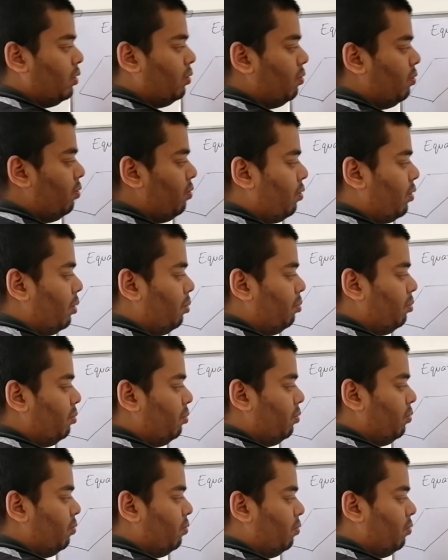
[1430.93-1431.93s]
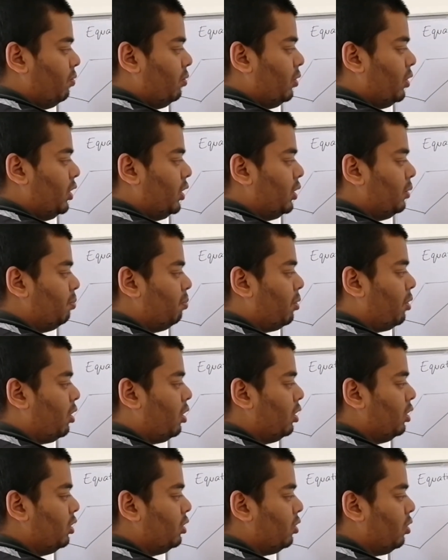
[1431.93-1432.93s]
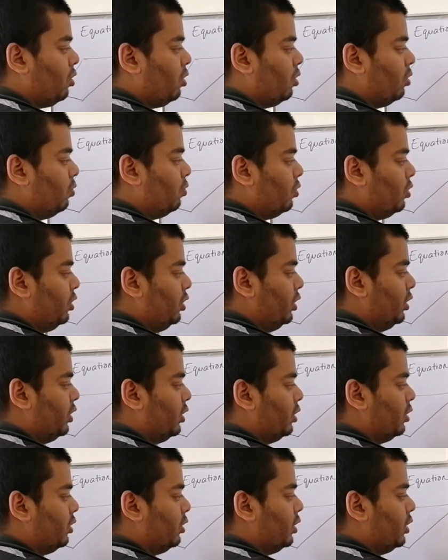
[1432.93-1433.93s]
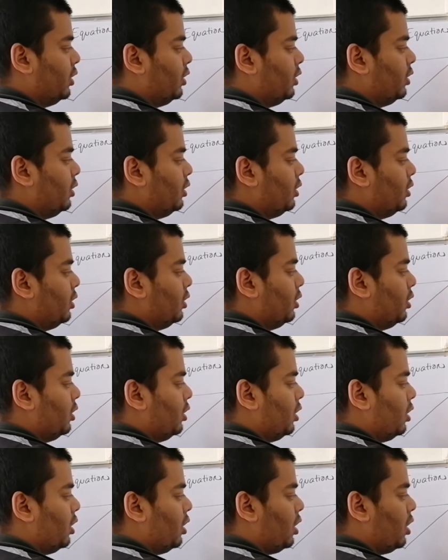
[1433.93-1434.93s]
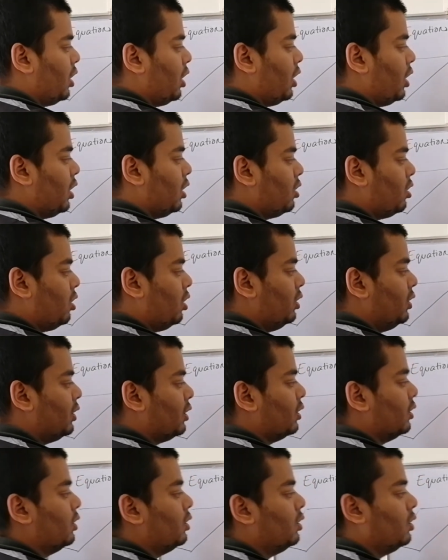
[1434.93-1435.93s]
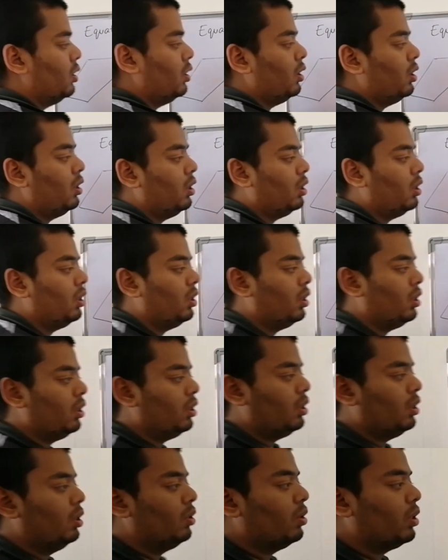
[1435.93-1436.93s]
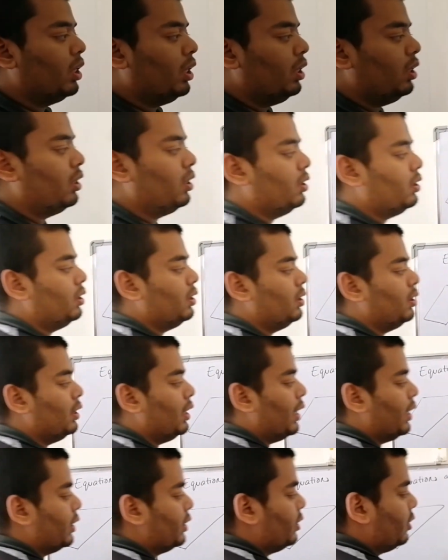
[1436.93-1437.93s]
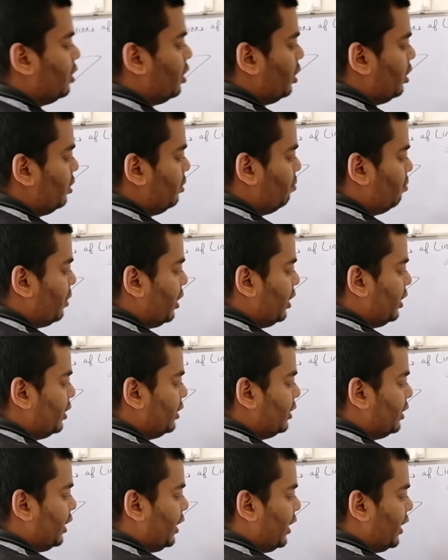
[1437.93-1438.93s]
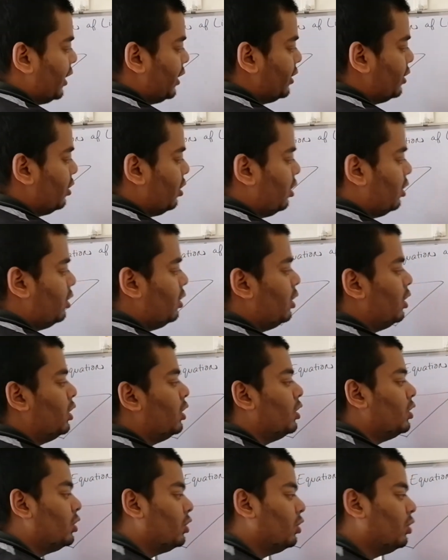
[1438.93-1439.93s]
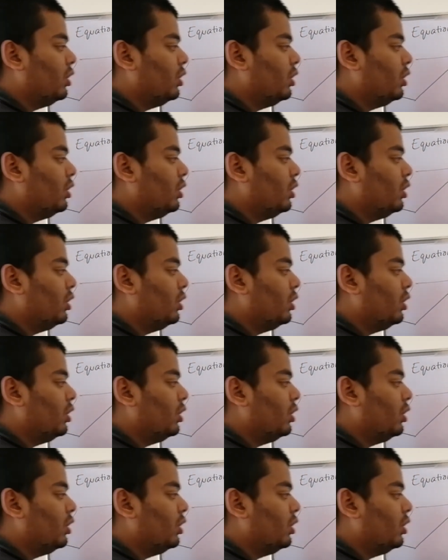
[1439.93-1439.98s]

from this part onwards, this is a constant. Okay, this is x naught minus ax naught. So